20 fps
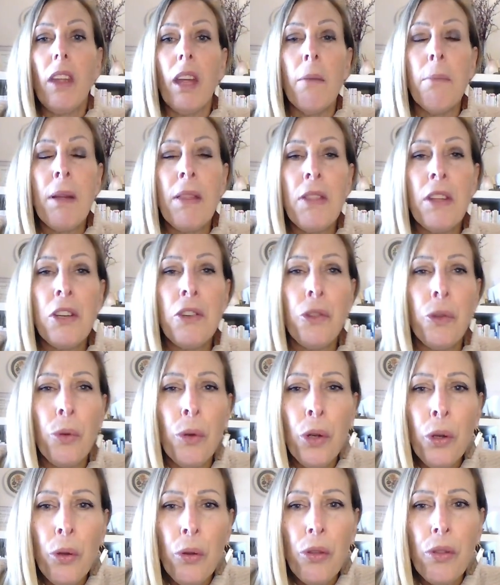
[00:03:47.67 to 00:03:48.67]
But the
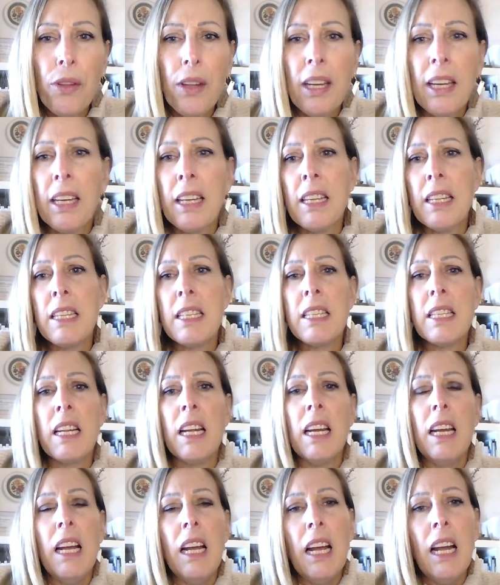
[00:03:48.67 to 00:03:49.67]
truth is
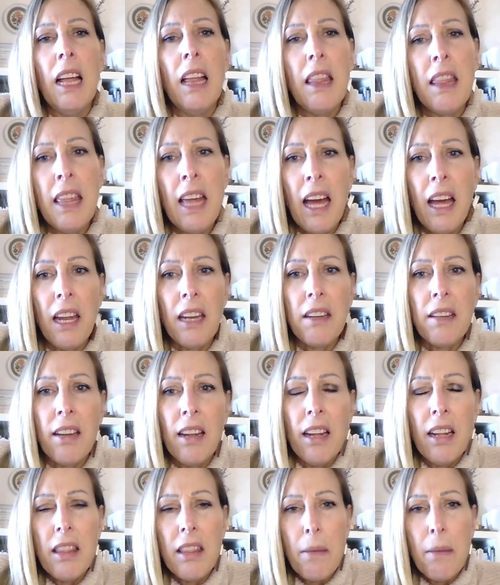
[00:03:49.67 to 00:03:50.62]
that